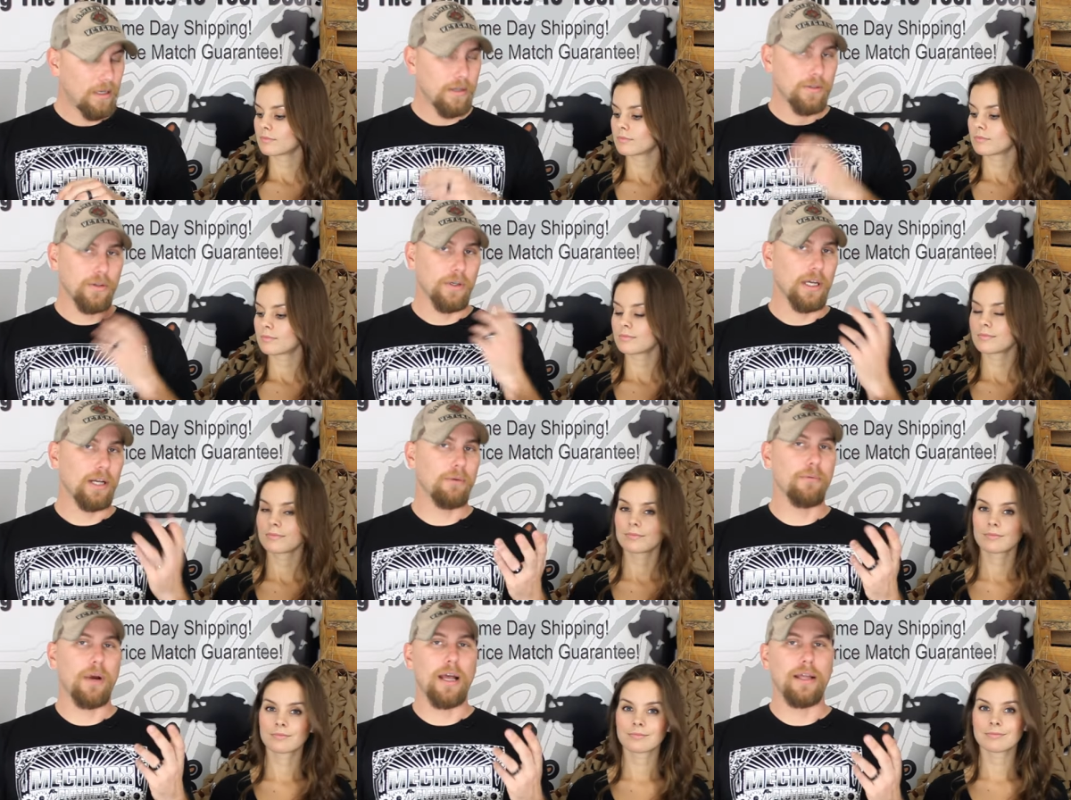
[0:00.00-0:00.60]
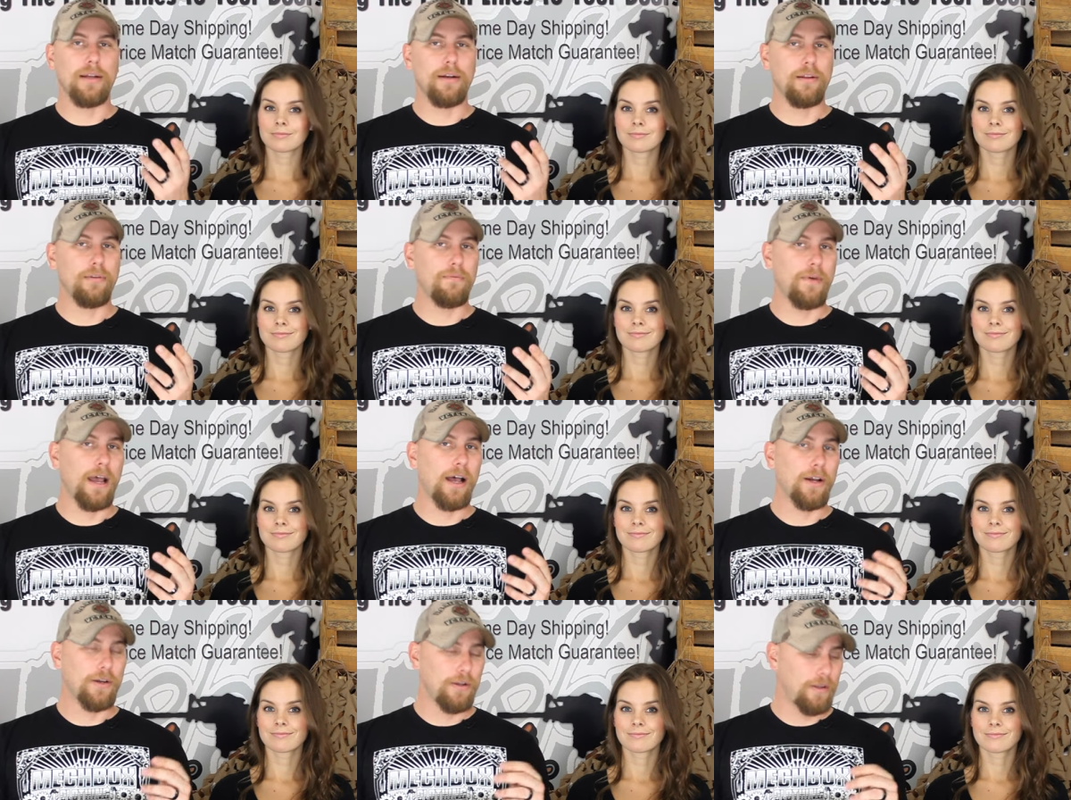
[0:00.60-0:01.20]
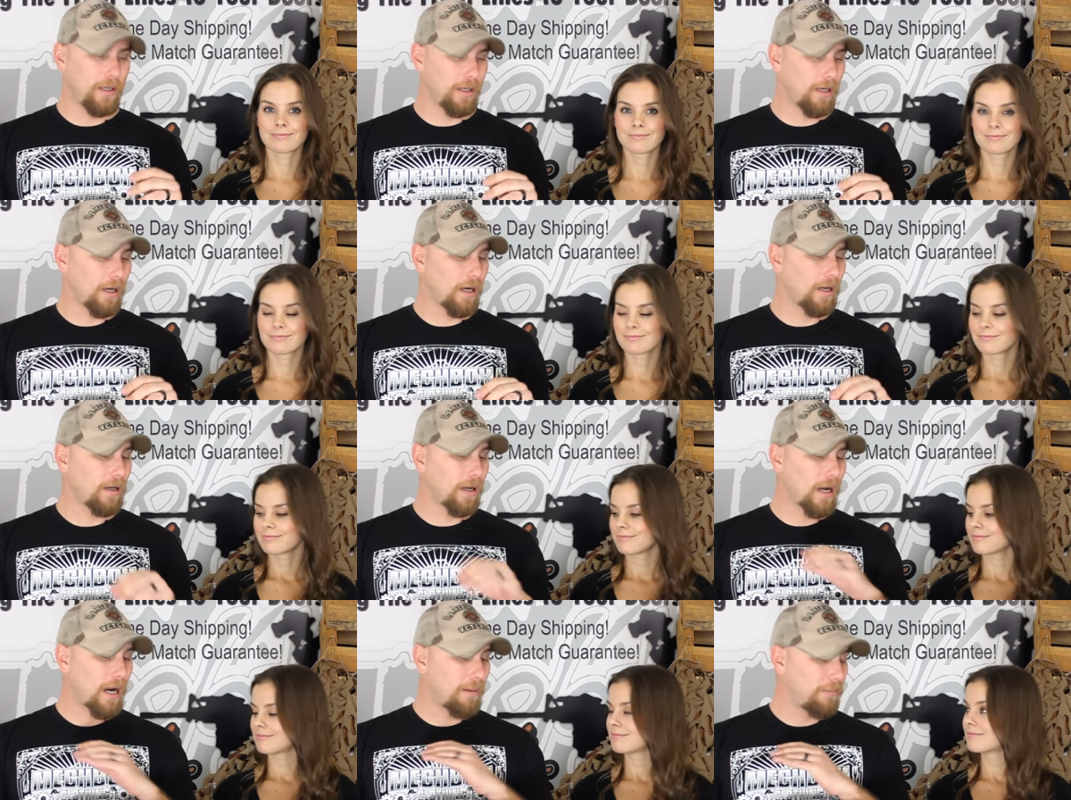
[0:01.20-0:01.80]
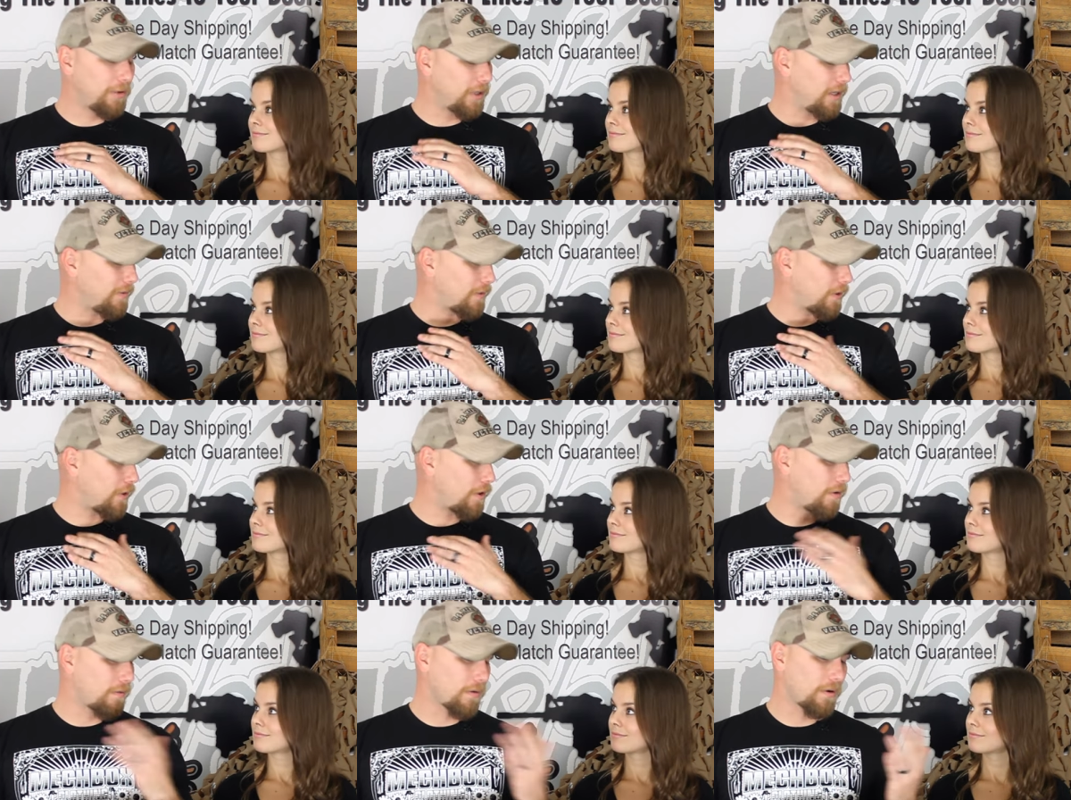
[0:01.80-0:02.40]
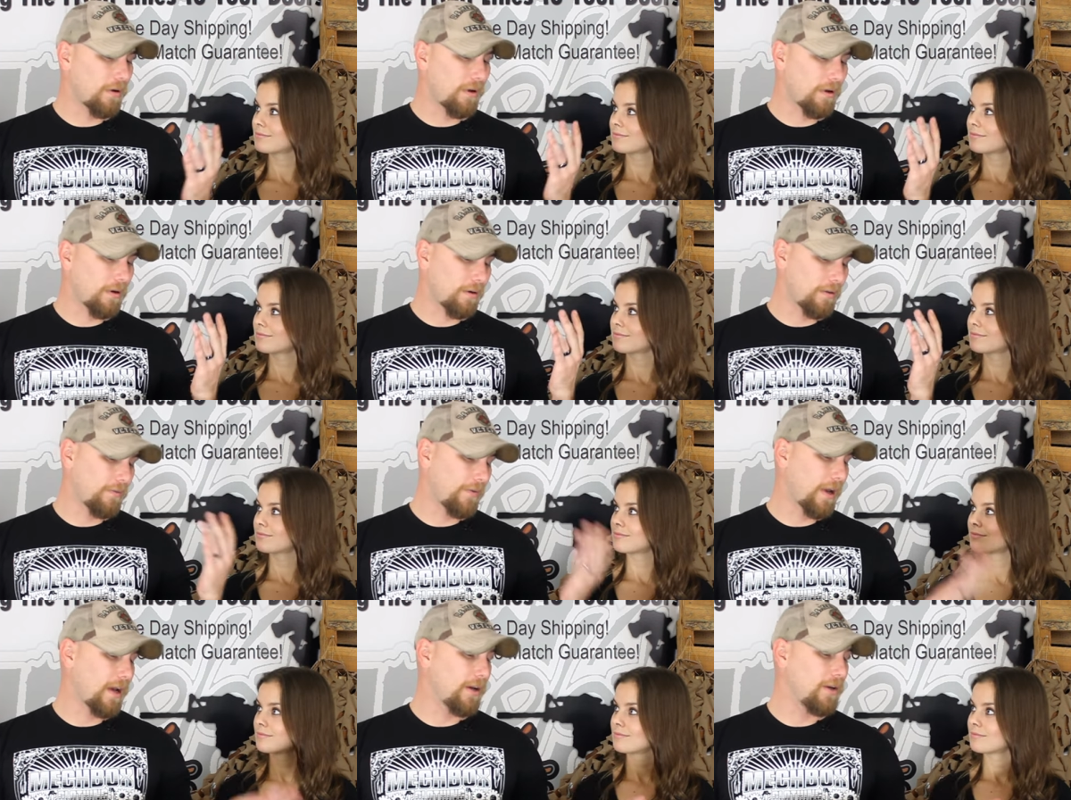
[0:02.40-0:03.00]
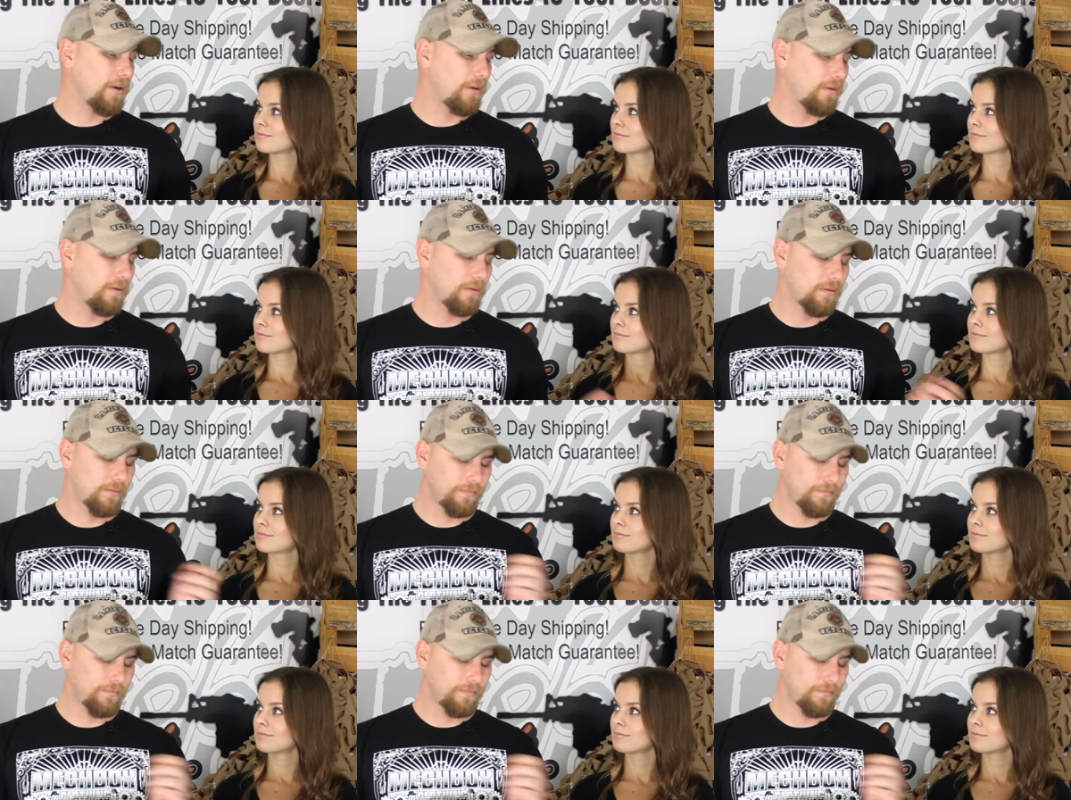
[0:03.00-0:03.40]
Speaker 1: So getting right into the value of the gun, I believe the overall, or the value